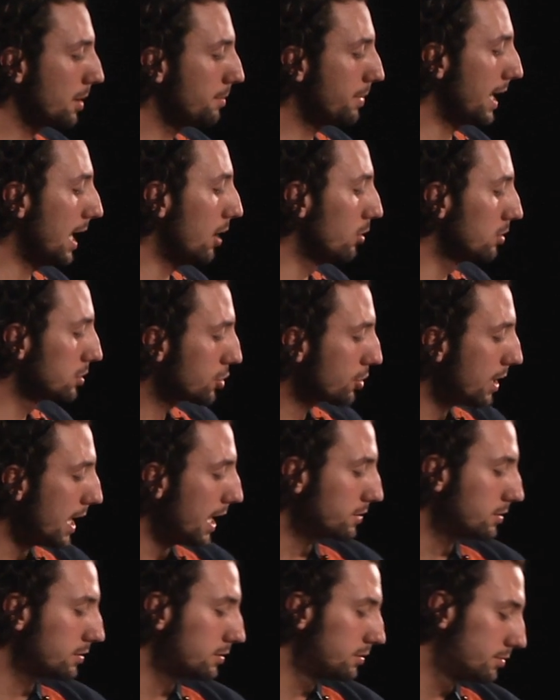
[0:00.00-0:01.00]
But I will
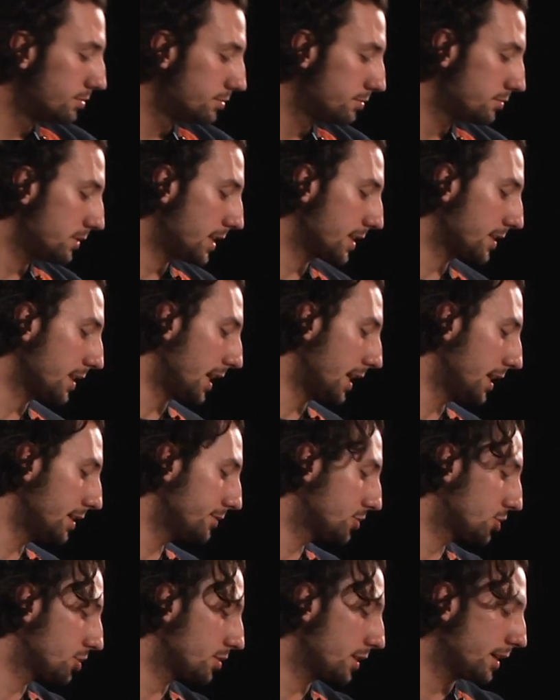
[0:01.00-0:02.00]
try to, like, I
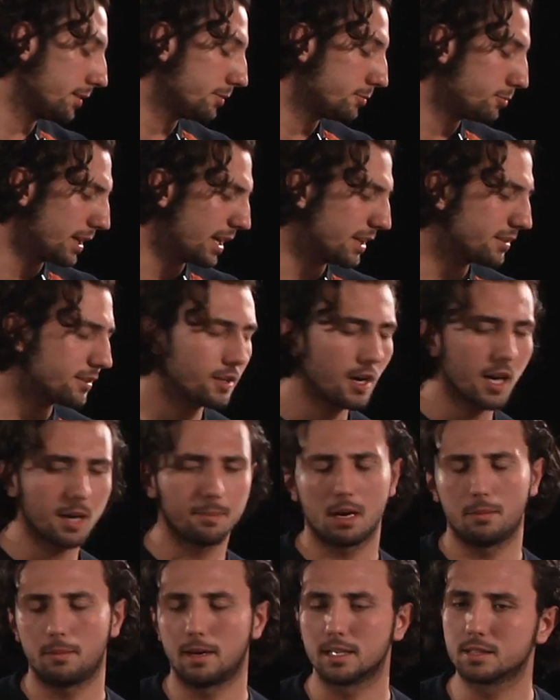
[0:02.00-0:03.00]
have tried, when I thought
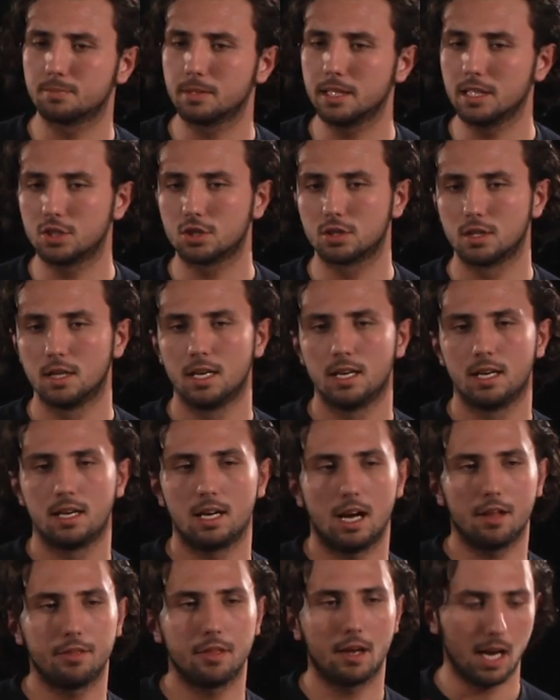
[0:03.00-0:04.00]
about my speech,
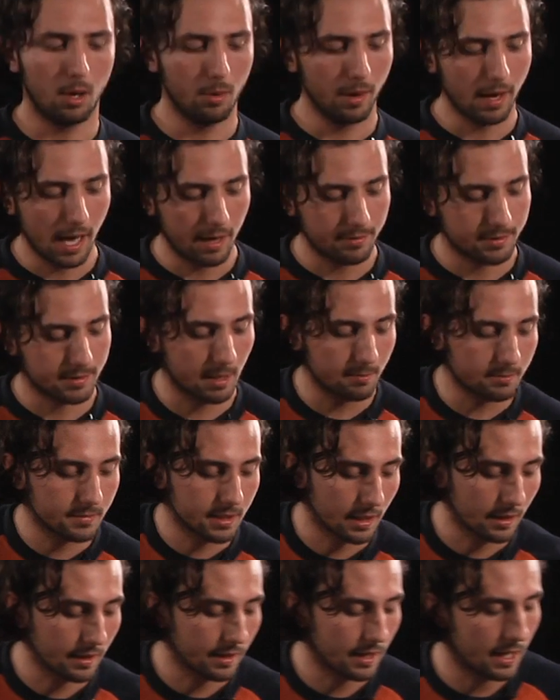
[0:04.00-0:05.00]
I thought I want to have
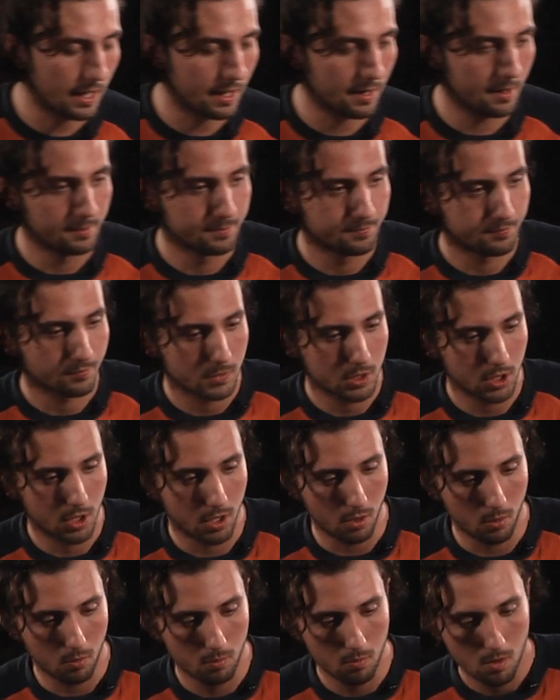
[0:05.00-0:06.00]
something that, you
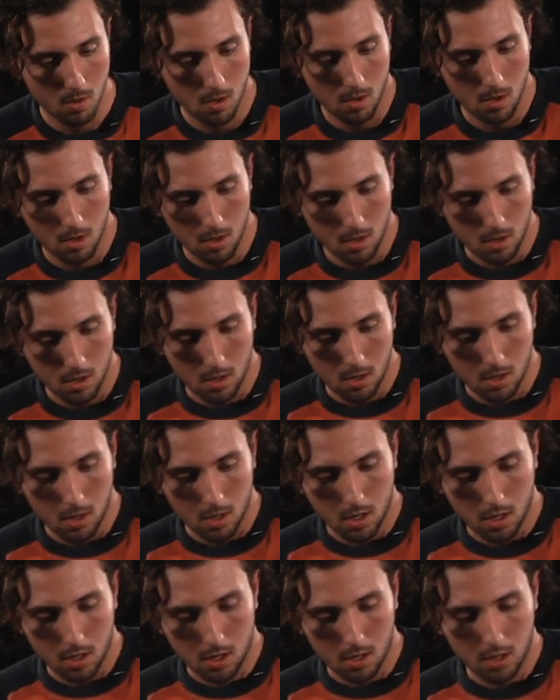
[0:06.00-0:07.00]
know,
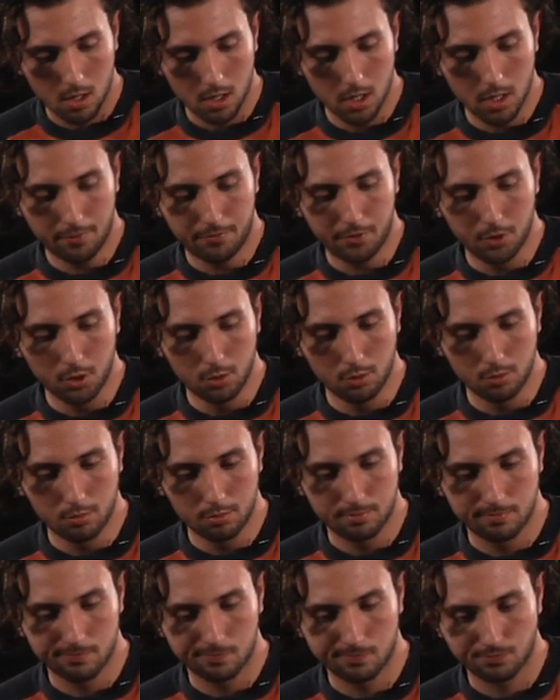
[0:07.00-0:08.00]
if
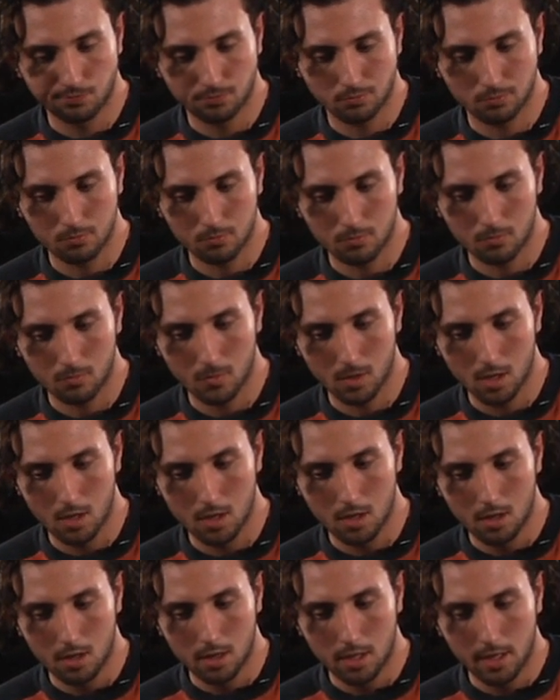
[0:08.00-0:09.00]
you,
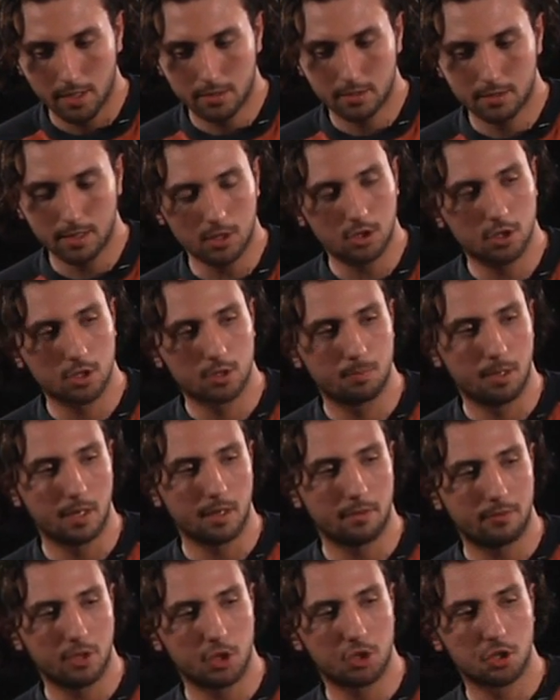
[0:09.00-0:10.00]
it's not just
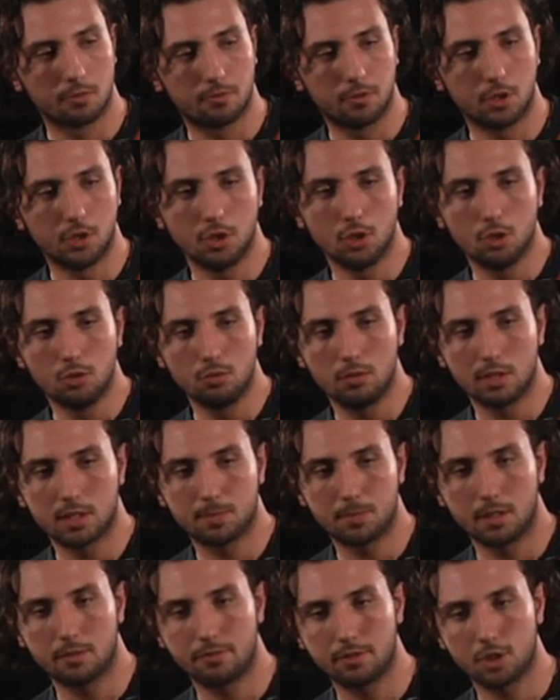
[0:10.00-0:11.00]
beneficial for you,
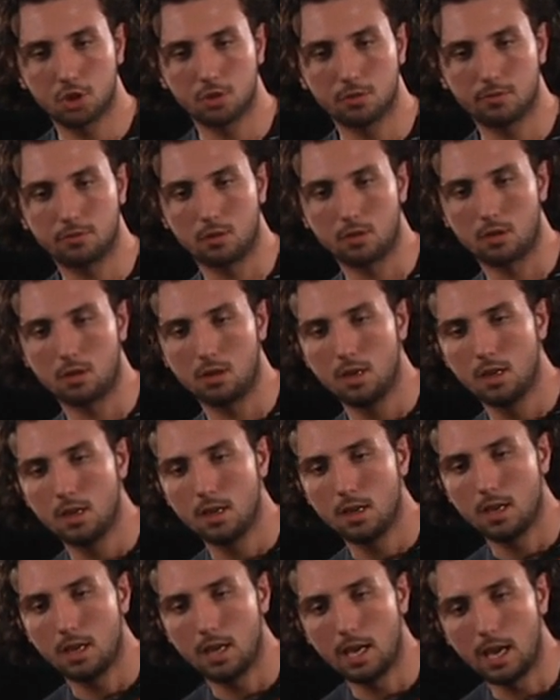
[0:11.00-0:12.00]
it's beneficial for
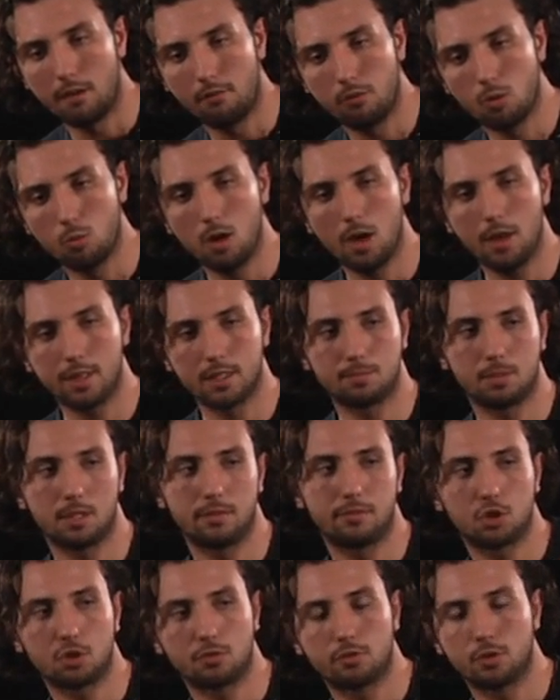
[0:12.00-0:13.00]
everyone, it's
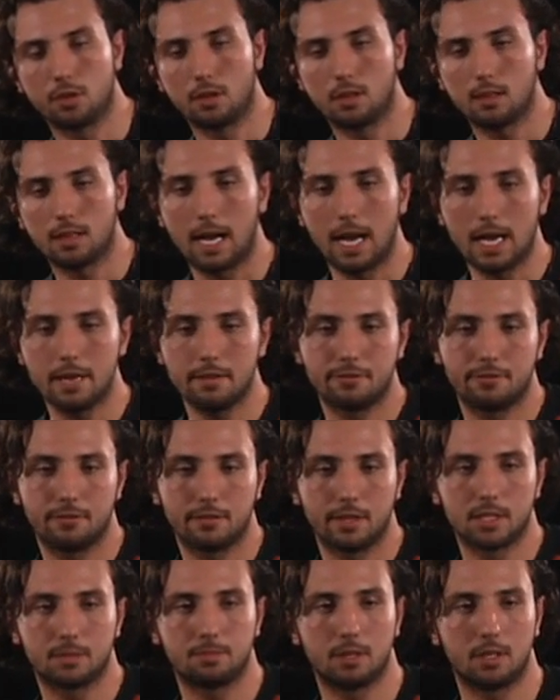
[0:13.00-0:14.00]
beneficial for your
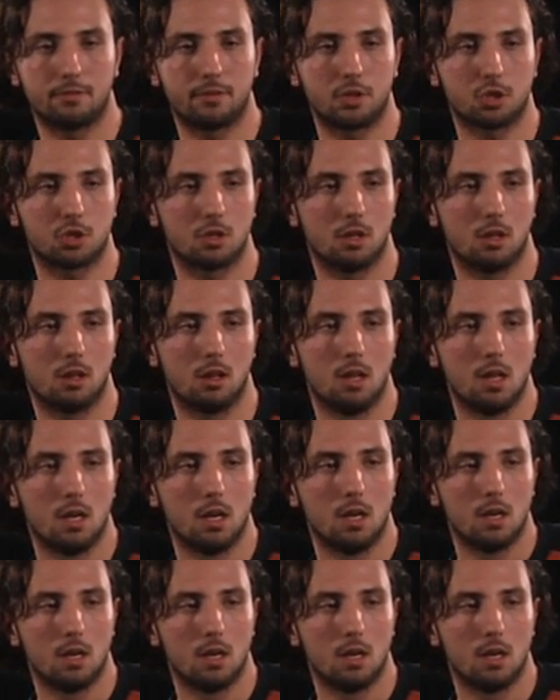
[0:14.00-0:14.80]
life, it's beneficial,